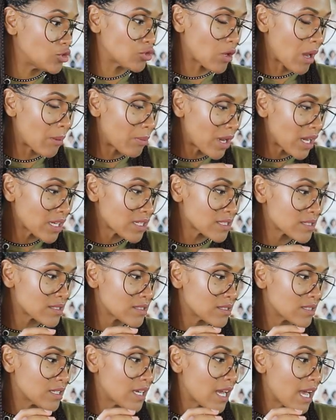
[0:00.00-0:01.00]

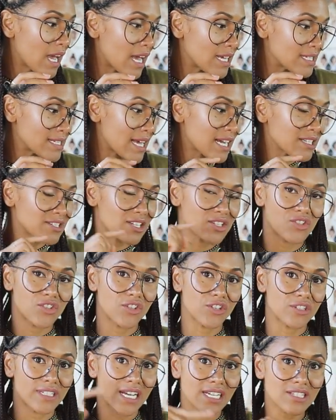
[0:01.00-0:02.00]
Dropbox has access
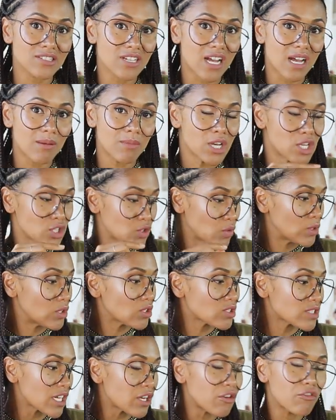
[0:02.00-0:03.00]
to your desktop, so it
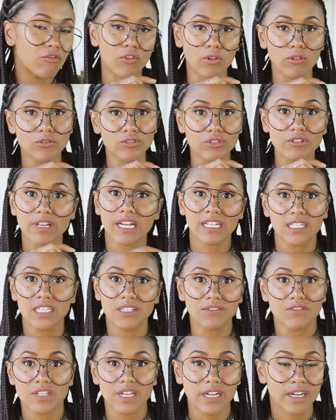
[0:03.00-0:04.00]
looks like a folder that
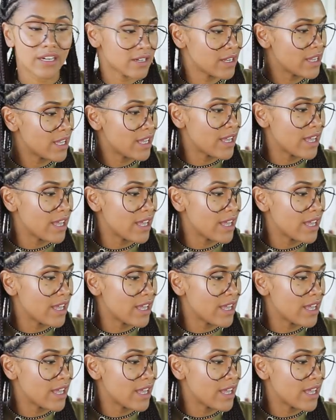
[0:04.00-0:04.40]
lives there.